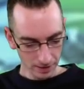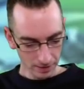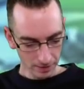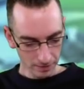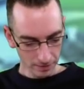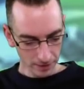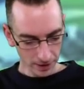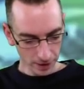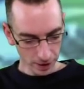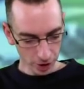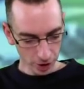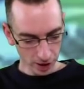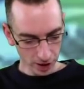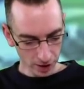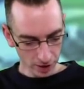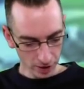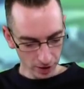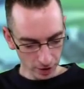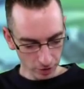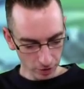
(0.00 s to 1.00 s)
verging on
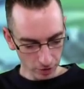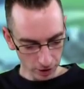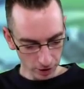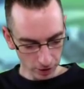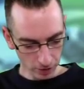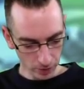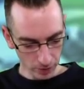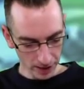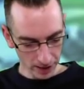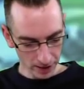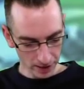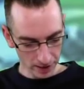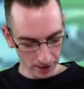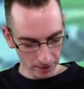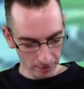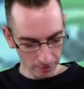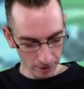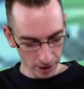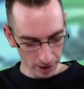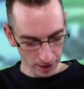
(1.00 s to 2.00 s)
the crosswind
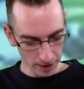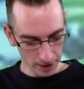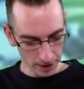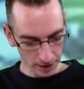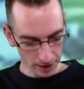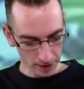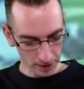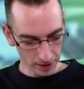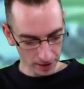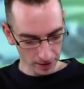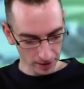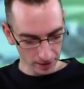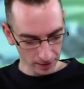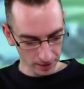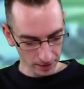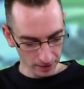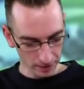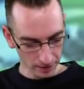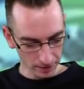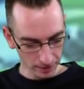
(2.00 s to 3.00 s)
rather than
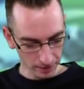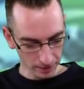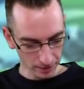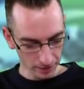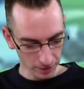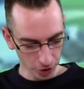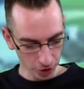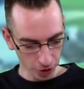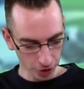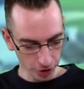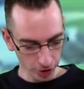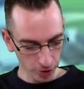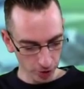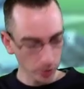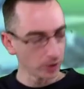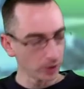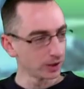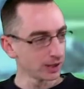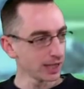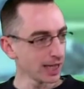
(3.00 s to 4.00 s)
true
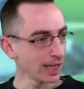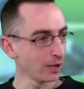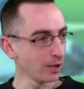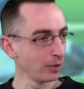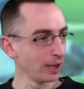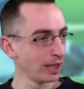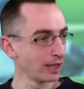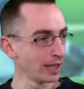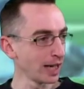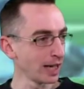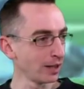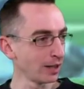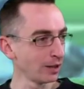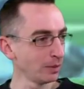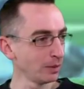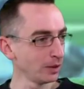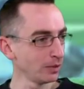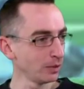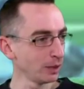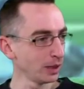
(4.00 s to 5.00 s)
tailwind angle,
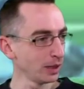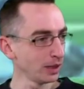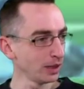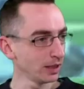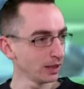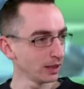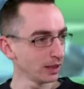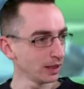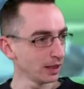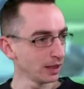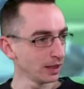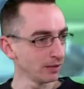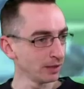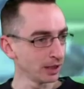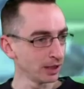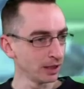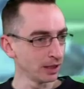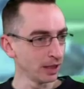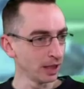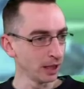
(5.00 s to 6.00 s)
but we're going to still give it a
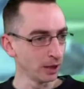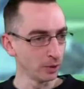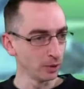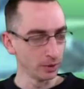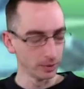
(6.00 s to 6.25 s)
go.